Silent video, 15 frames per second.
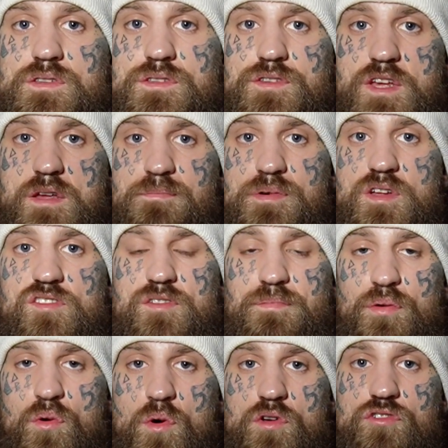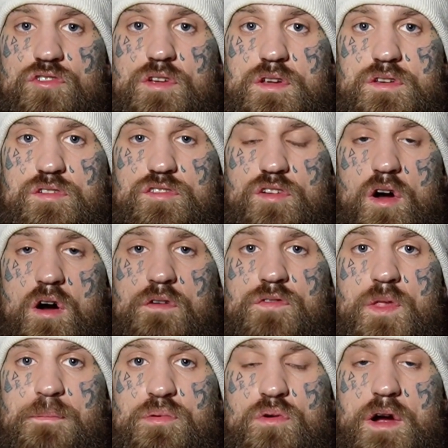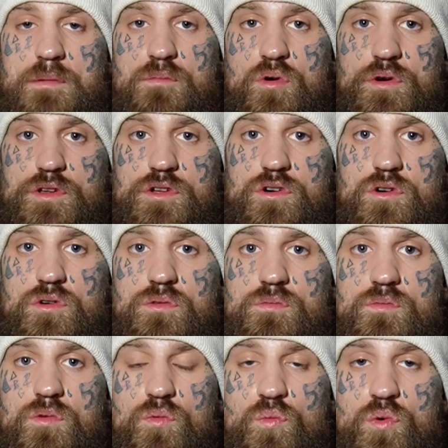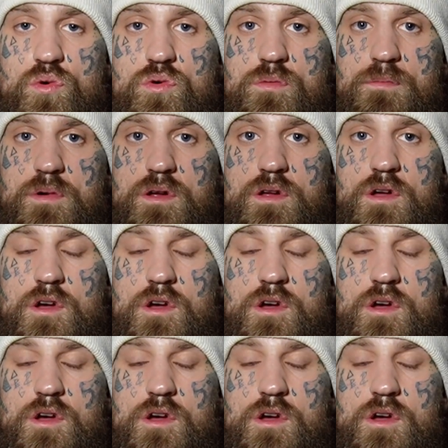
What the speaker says: deepest portions of the primordial womb,